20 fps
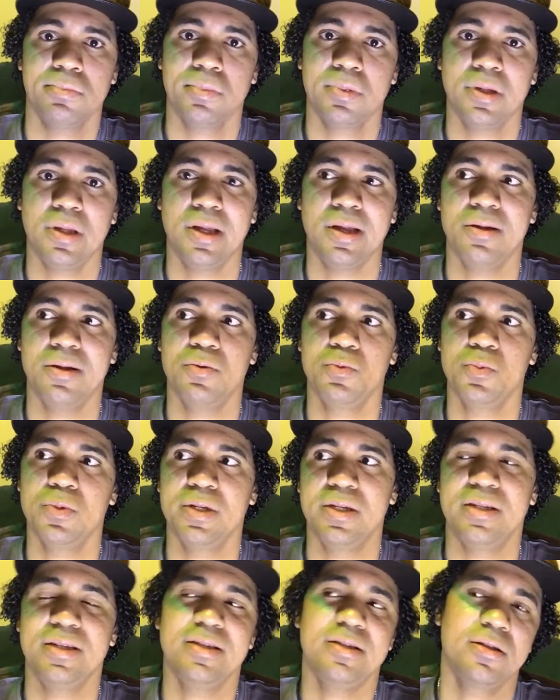
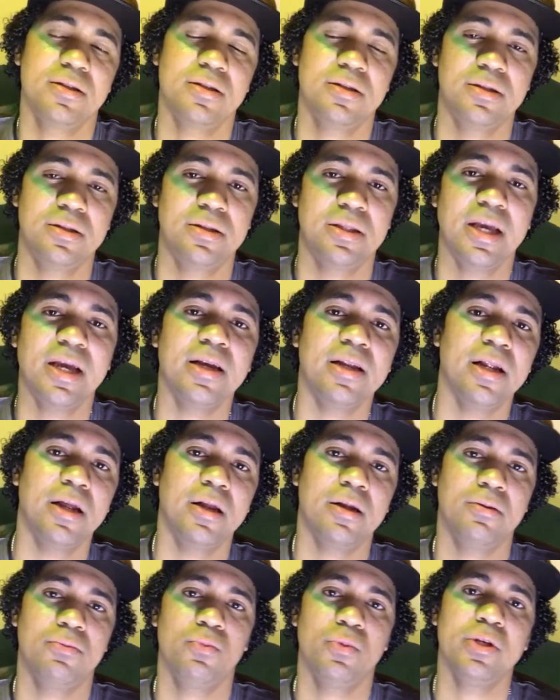it's a thing
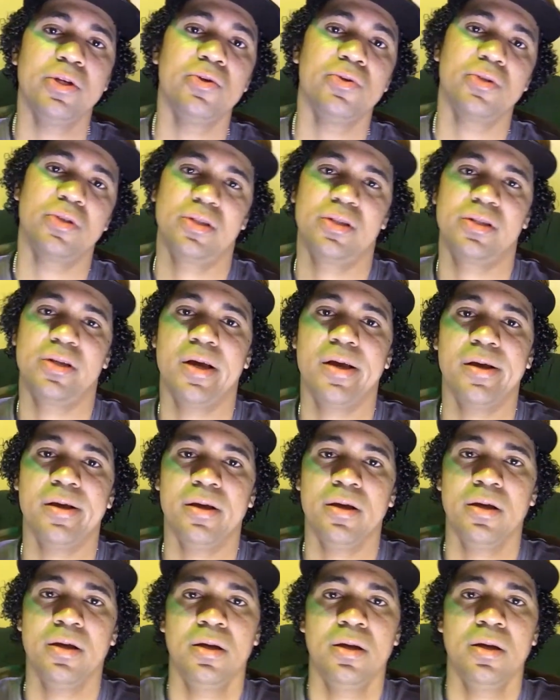that we used to say
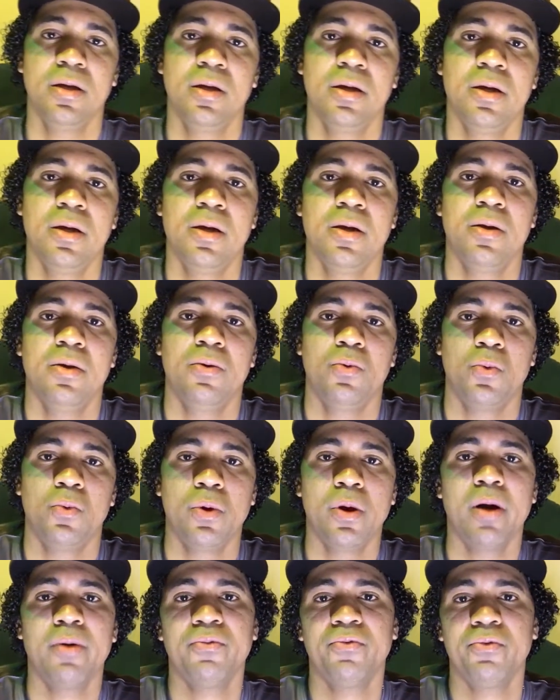
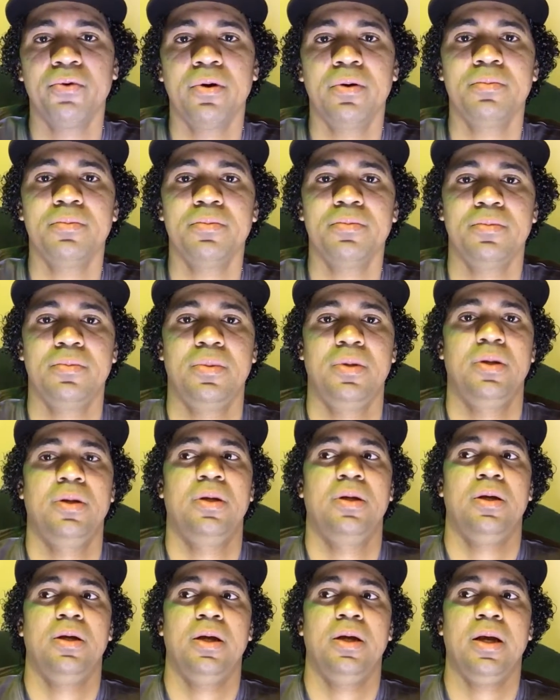where I'm from,
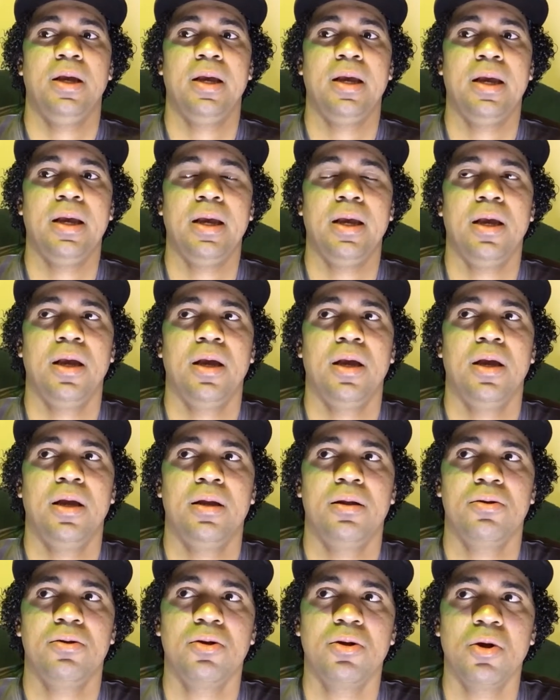
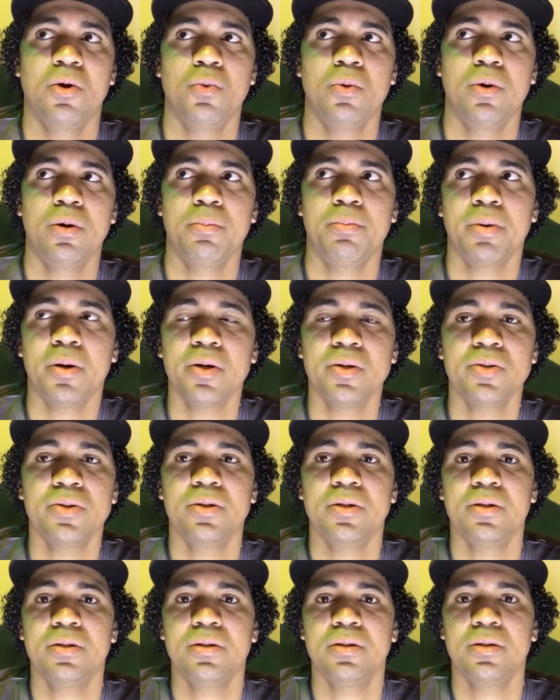and when a
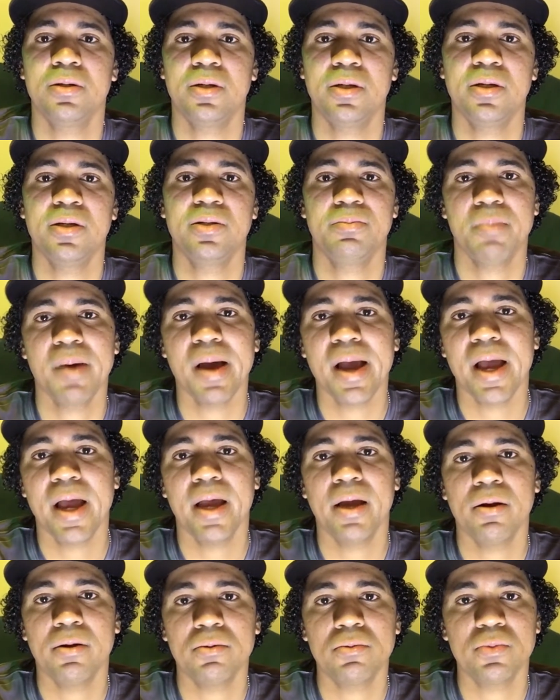person is
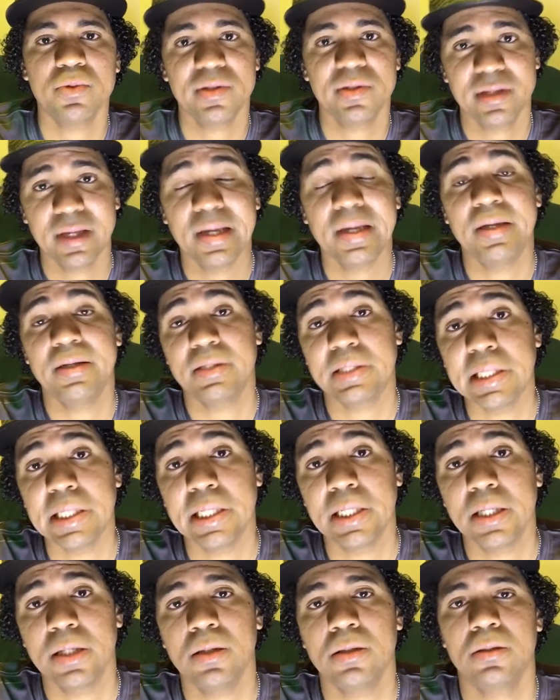bad, we say he's
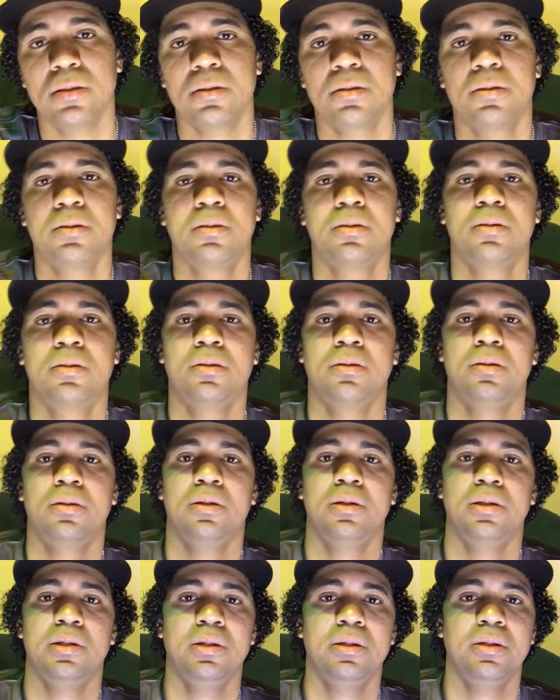good.
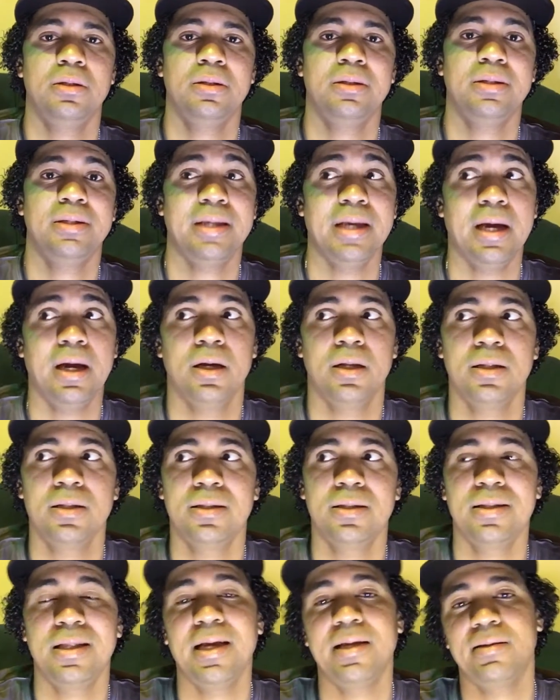Yeah,
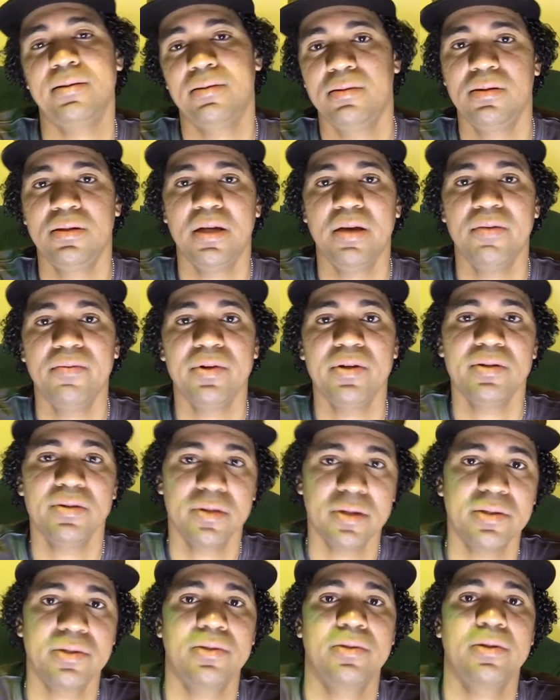that
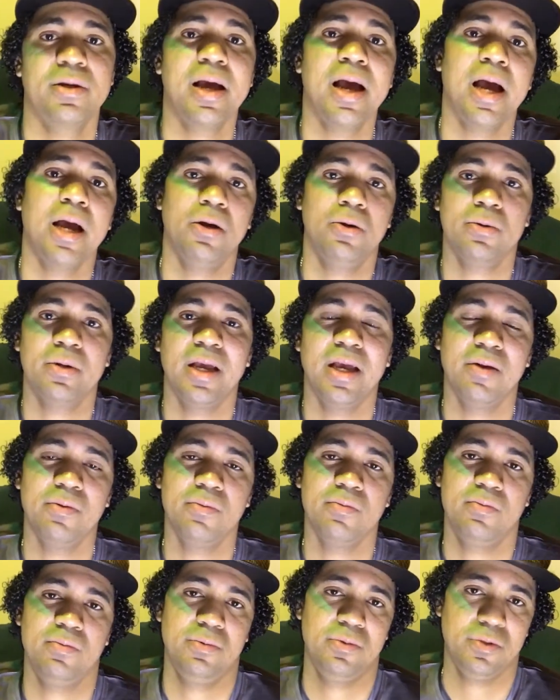76er guy who
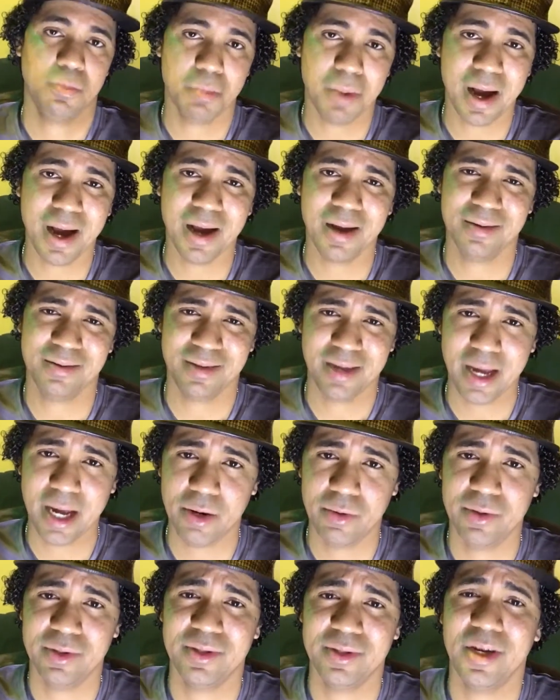gave Tobias
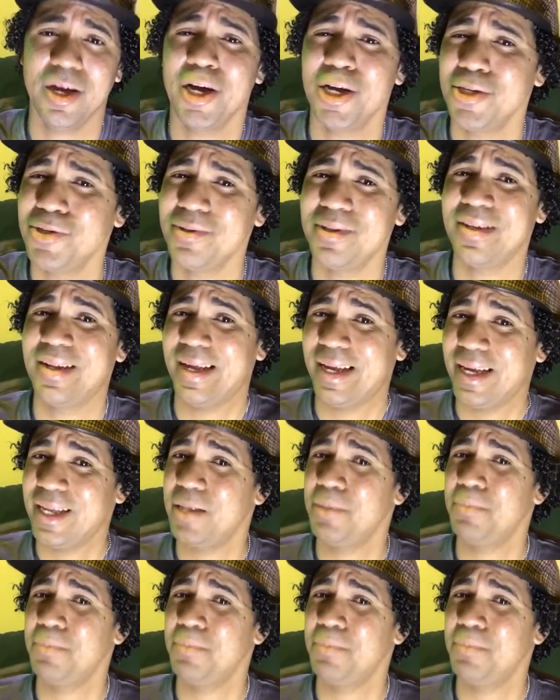Harris $180